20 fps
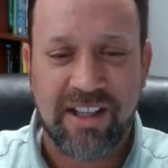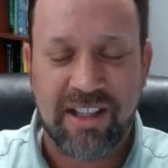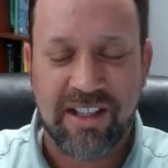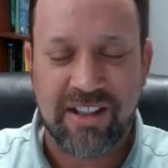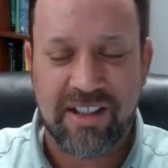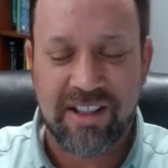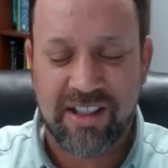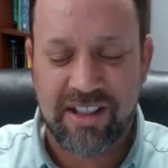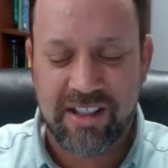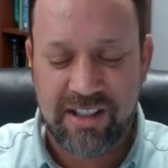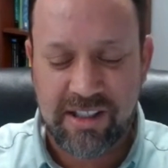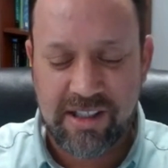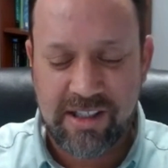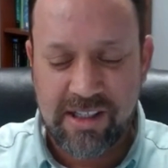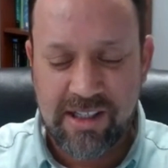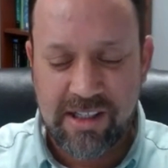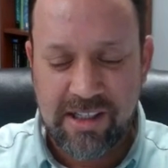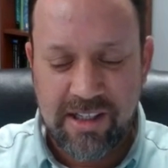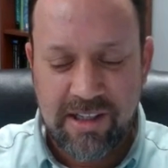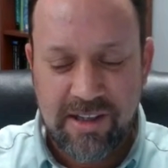that
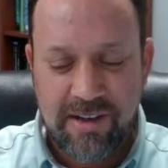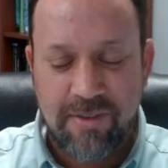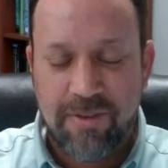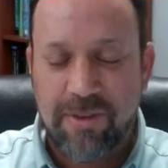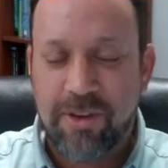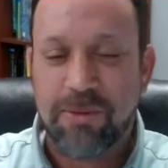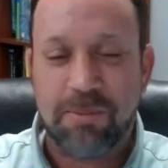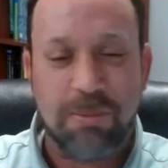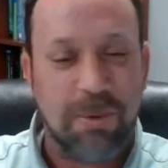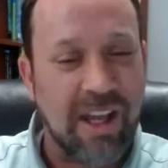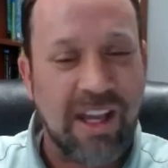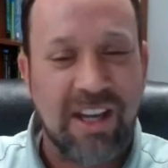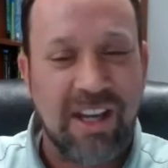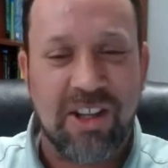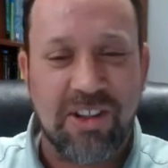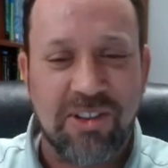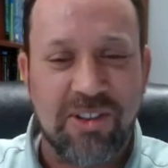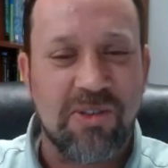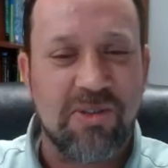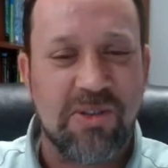this plant
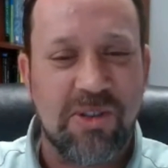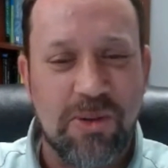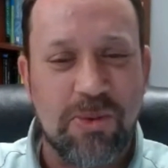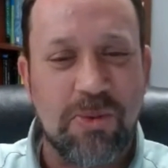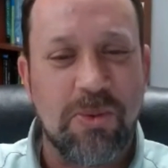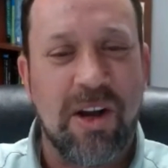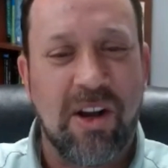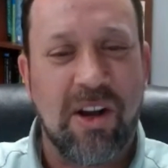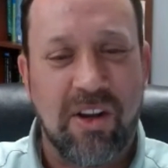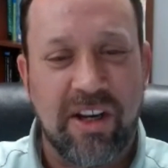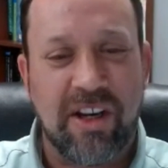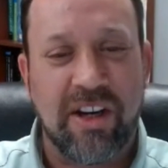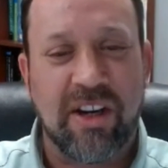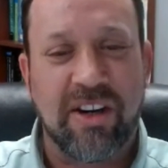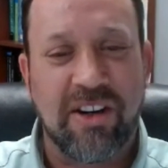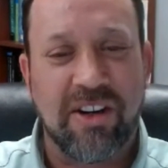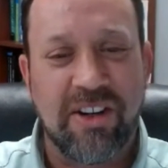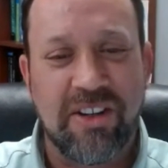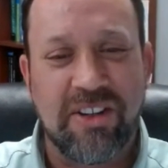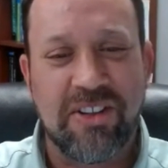doesn't do well here.